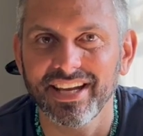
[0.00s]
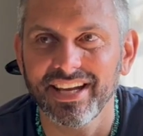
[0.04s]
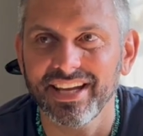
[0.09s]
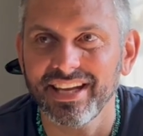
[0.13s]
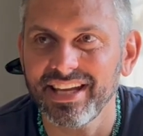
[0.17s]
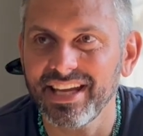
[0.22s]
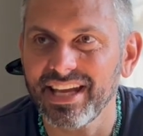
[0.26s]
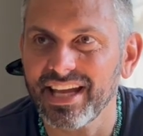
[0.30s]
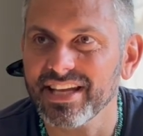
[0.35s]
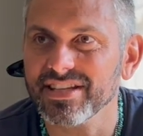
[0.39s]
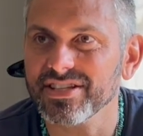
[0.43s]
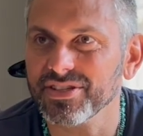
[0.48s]

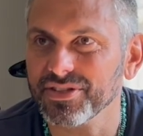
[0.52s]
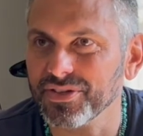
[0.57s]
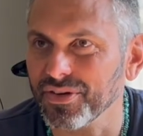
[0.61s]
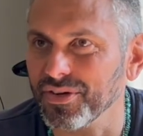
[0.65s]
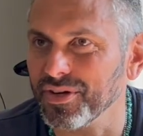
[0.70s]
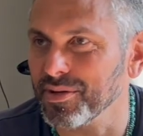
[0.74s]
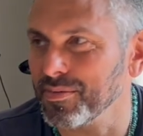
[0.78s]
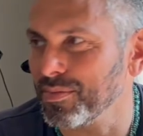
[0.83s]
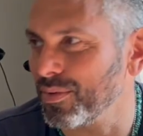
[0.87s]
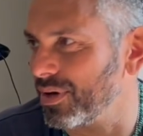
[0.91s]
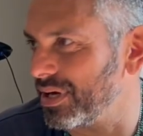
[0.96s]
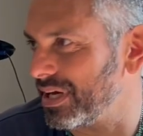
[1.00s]
He has a
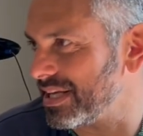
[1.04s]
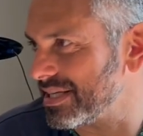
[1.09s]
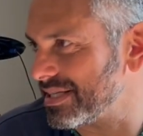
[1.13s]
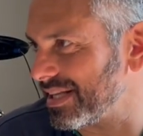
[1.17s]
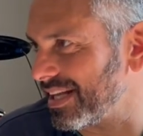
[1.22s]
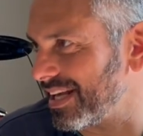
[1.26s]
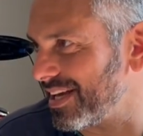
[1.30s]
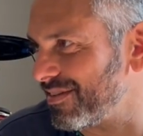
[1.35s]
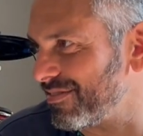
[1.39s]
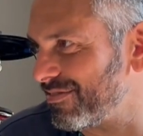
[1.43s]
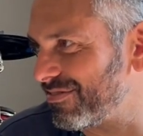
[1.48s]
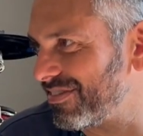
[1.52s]
turning point in his
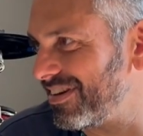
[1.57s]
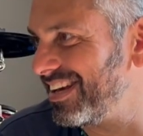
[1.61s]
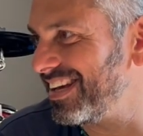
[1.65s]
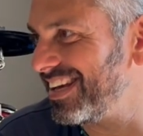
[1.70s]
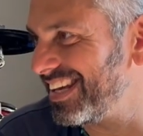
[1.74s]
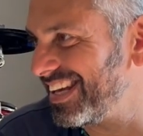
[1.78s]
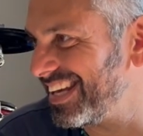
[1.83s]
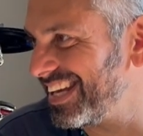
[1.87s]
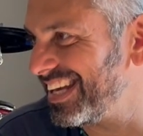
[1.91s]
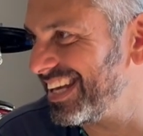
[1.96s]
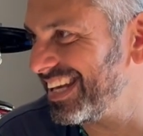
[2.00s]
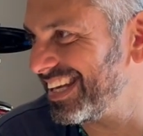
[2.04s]
life.
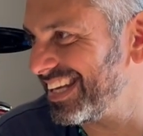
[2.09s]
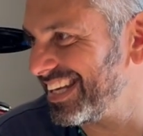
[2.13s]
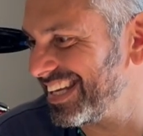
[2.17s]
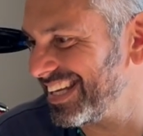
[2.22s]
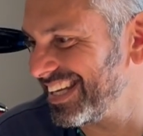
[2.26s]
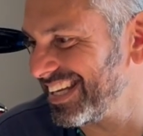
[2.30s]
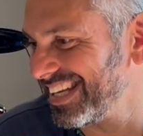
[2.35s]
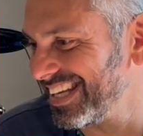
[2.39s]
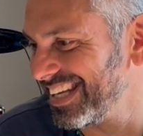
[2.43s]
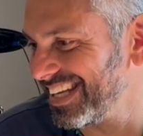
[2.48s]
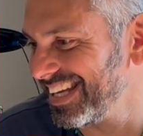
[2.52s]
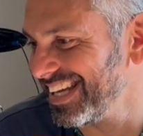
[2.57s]

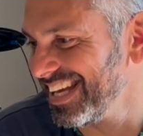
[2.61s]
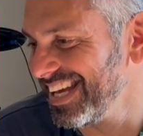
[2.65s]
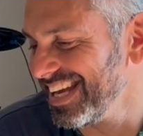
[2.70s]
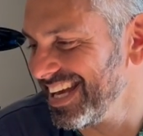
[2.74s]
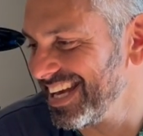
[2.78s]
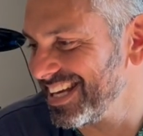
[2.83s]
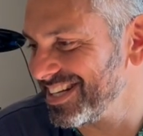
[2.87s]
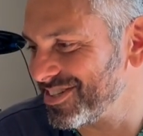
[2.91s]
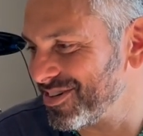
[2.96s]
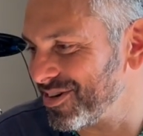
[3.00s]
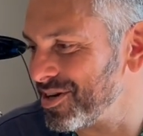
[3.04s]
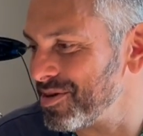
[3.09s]

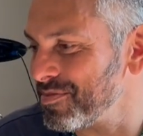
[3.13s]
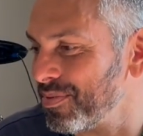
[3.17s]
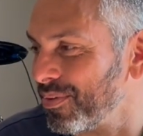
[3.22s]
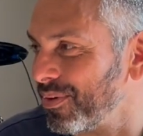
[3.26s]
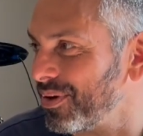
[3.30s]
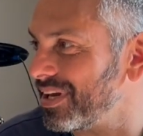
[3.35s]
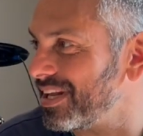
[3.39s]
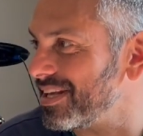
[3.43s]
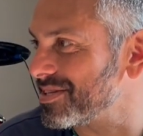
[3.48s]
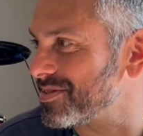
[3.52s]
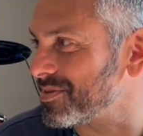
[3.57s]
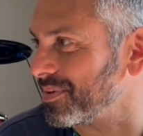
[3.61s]
Turning
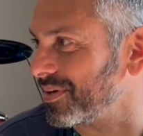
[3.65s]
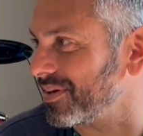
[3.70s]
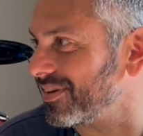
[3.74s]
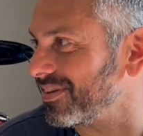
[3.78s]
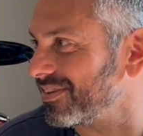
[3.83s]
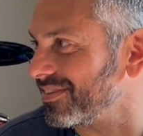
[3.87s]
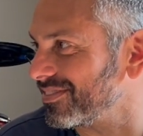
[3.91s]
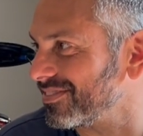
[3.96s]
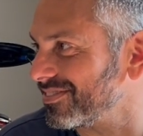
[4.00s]
point Israel.